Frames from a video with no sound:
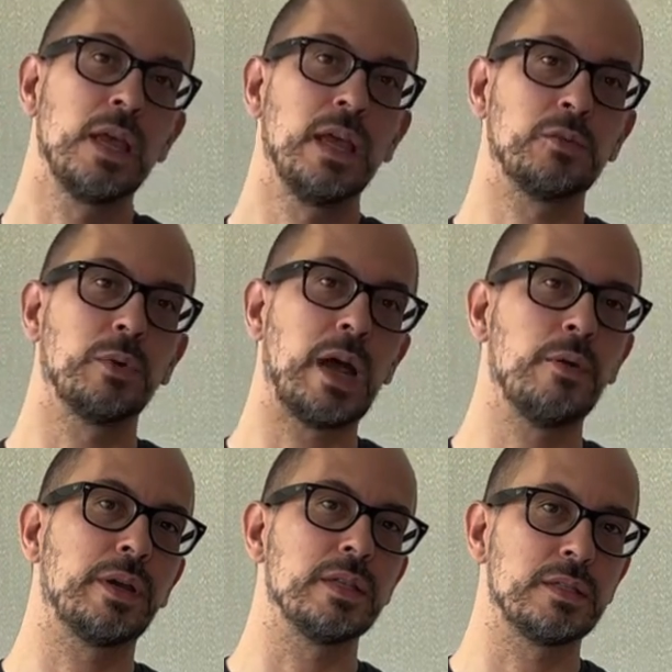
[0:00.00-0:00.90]
It's what I
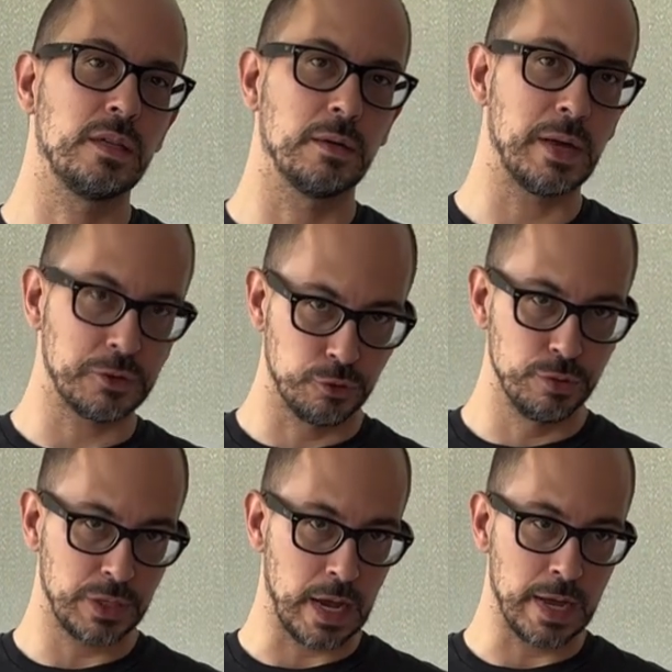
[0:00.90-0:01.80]
would consider my true
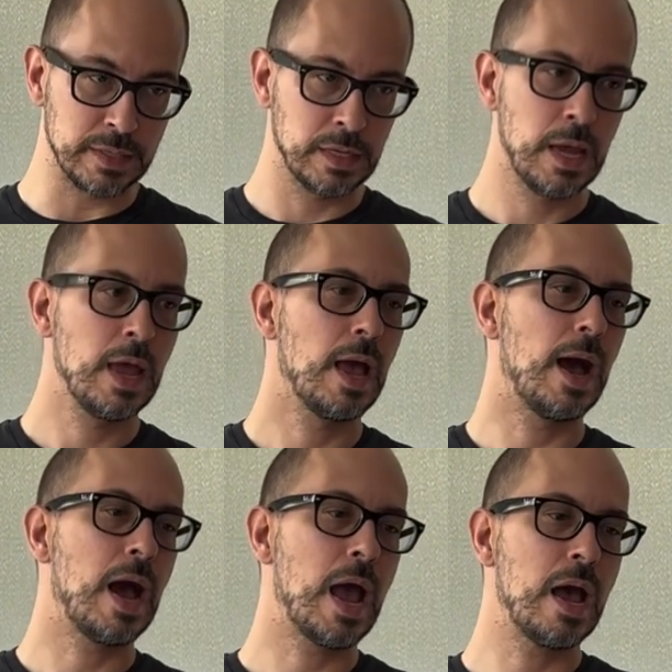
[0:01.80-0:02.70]
size.
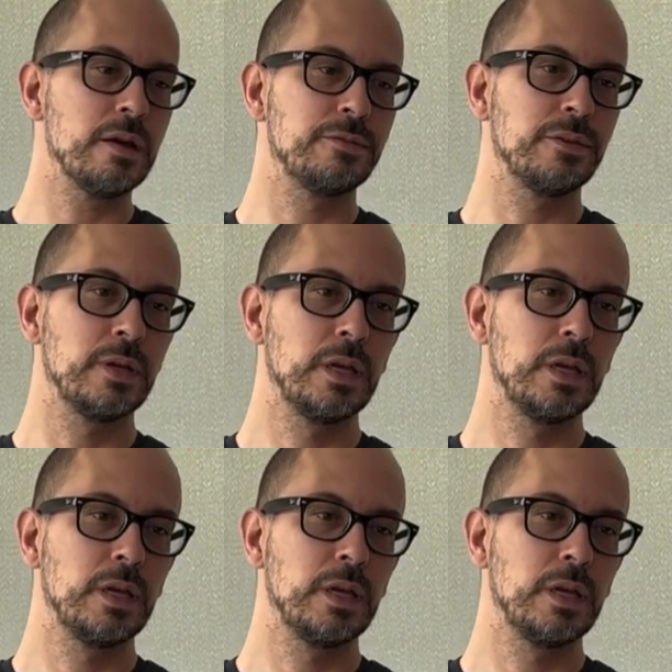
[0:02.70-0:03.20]
I have